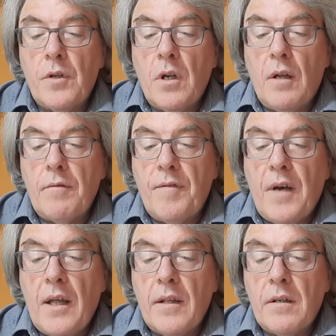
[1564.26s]
love,
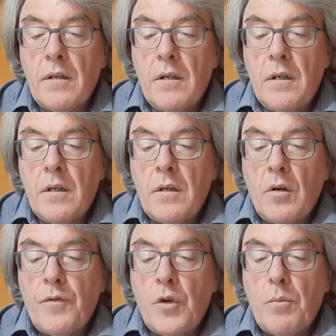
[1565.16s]
Father,
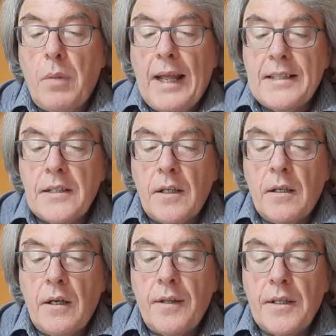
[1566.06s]
of your blessing
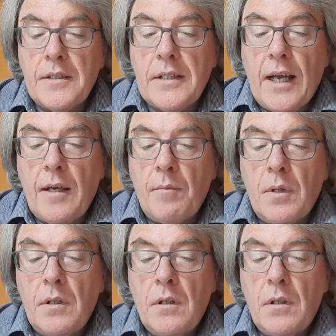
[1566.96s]
at this time,